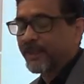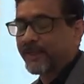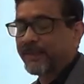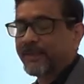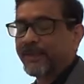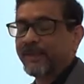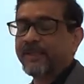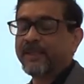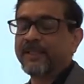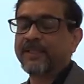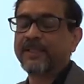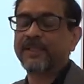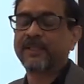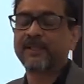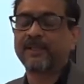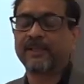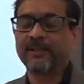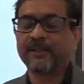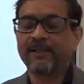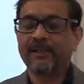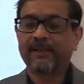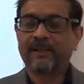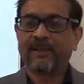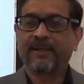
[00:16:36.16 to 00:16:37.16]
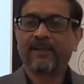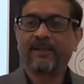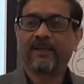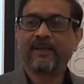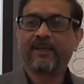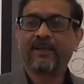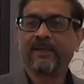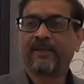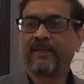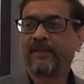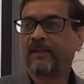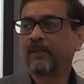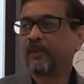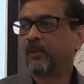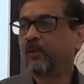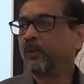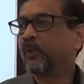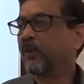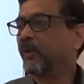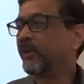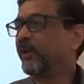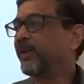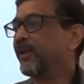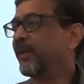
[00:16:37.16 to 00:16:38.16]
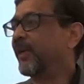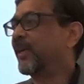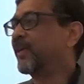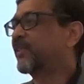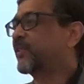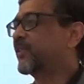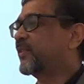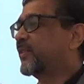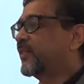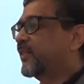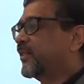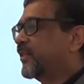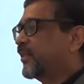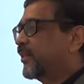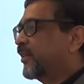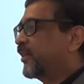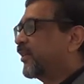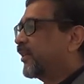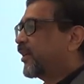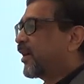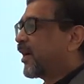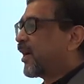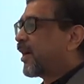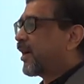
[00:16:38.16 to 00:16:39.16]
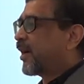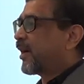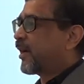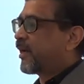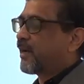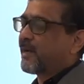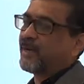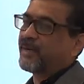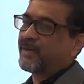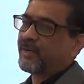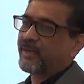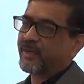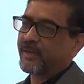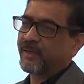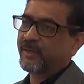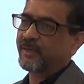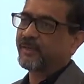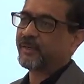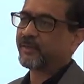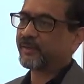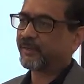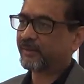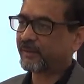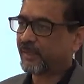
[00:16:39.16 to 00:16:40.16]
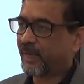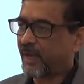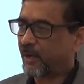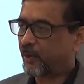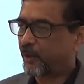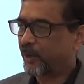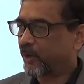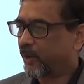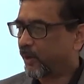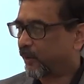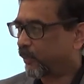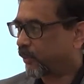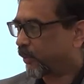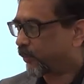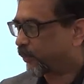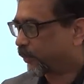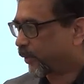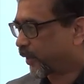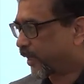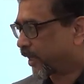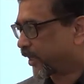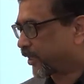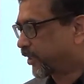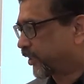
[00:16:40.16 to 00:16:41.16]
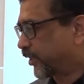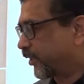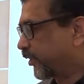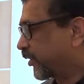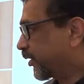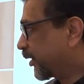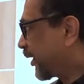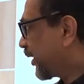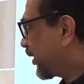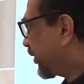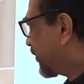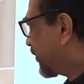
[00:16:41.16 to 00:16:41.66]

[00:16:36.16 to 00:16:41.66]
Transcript: condition related to less thyroid hormone production and